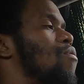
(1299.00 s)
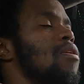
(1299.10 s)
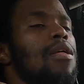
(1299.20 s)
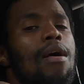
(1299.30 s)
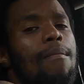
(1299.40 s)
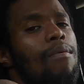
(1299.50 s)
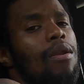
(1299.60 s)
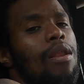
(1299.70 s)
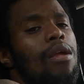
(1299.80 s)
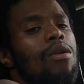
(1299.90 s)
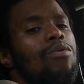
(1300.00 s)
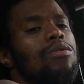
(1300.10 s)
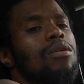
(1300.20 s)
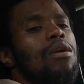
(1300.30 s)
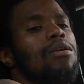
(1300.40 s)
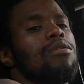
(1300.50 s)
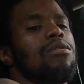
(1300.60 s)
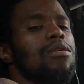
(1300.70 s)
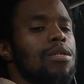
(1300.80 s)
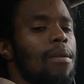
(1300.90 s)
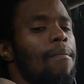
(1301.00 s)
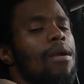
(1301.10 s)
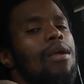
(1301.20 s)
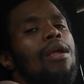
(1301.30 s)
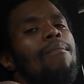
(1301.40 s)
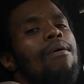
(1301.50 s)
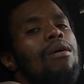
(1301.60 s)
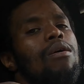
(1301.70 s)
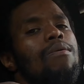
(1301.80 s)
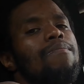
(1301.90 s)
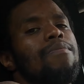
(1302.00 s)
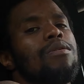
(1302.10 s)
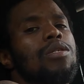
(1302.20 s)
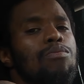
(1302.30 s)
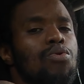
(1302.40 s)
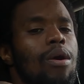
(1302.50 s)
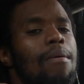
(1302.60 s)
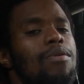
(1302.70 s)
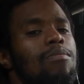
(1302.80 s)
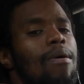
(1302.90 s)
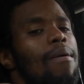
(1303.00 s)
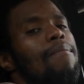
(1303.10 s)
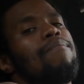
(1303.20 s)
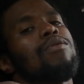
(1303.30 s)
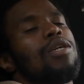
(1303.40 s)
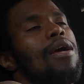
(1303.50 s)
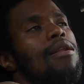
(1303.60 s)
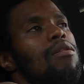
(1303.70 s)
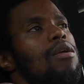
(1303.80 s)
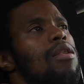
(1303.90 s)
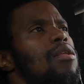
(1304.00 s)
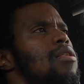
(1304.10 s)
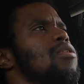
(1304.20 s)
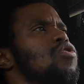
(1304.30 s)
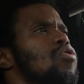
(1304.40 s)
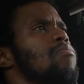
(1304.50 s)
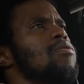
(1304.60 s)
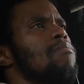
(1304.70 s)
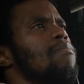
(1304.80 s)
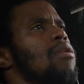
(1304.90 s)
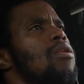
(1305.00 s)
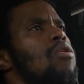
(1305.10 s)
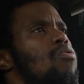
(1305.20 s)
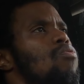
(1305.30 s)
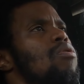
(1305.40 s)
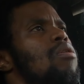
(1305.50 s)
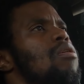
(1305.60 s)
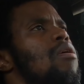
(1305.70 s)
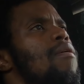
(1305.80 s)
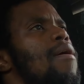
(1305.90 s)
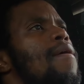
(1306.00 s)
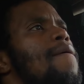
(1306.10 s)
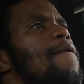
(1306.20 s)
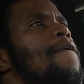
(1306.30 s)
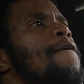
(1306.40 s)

if you need help on any of those things, send me an email. Subscribe to my channel in the description below. All right.